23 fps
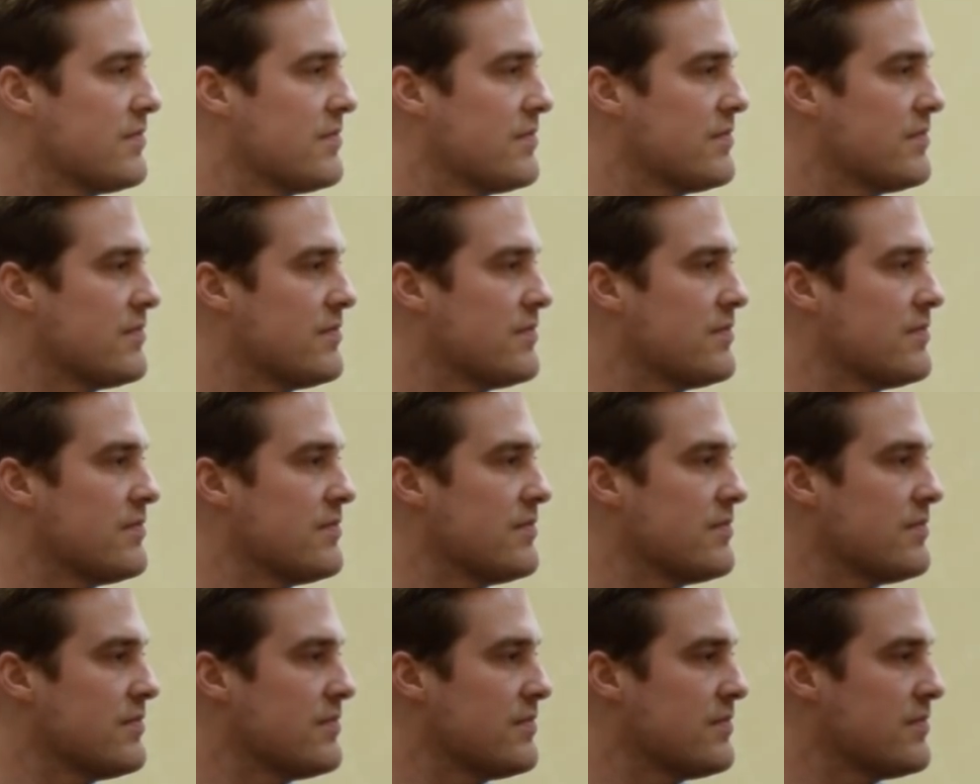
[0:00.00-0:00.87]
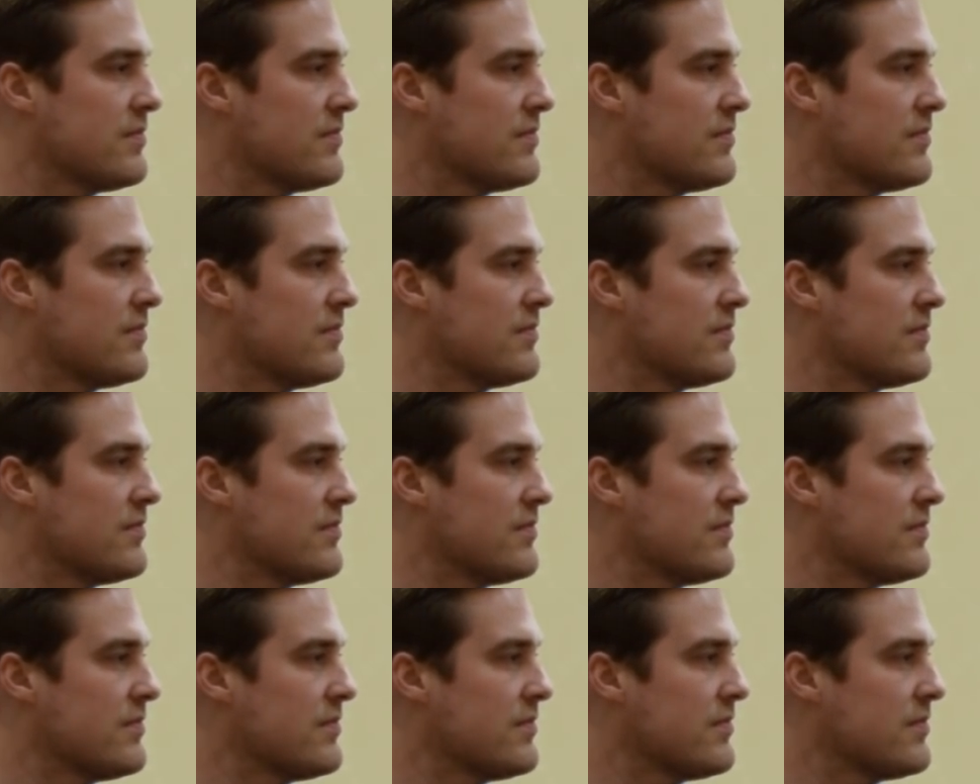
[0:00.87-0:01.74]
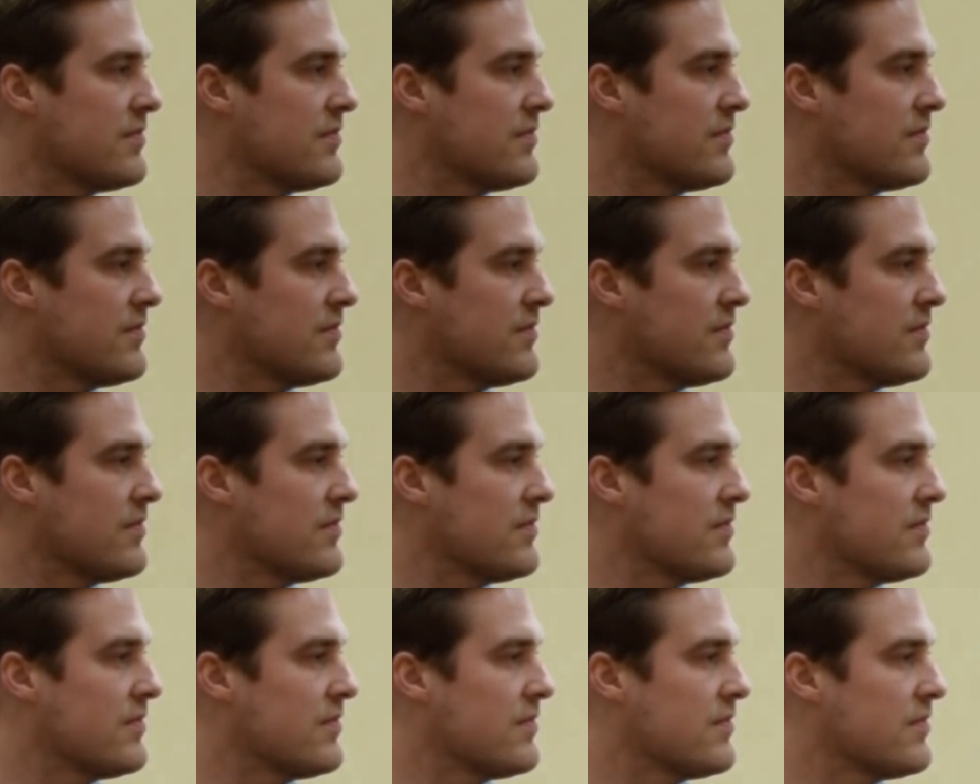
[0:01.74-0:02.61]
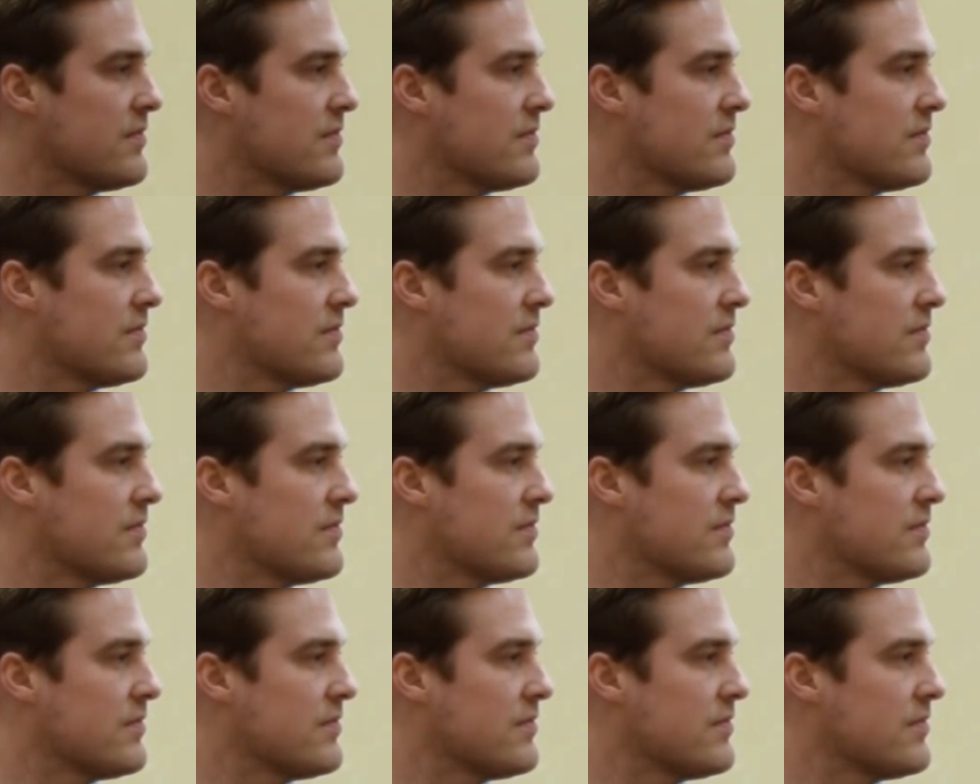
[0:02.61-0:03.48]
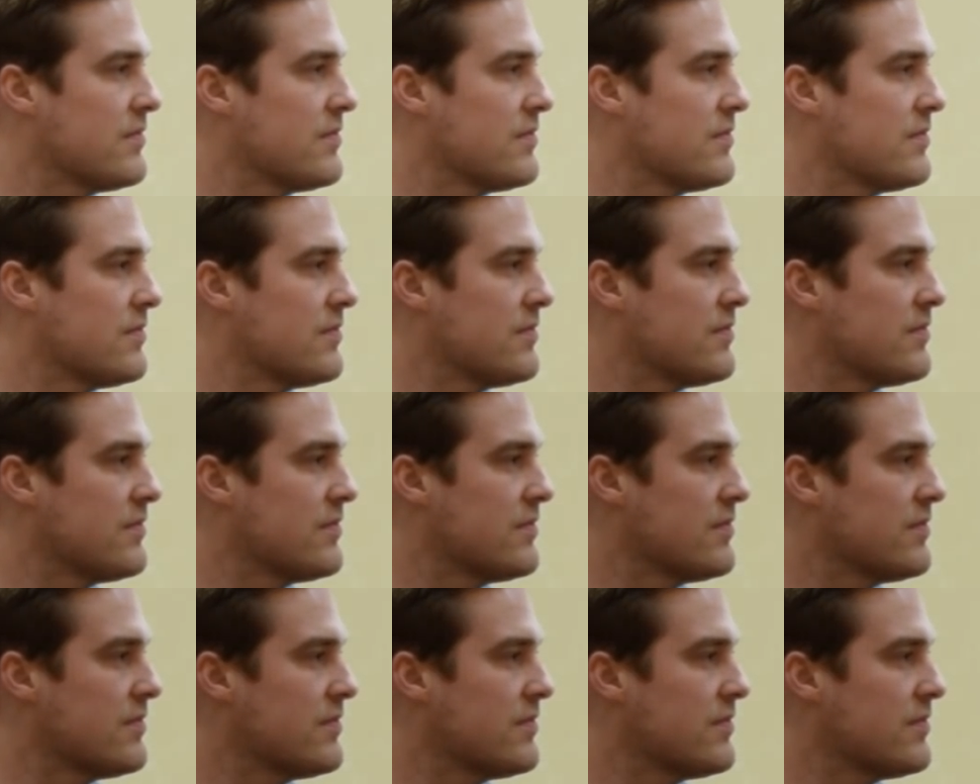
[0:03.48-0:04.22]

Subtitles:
The person shown says nothing.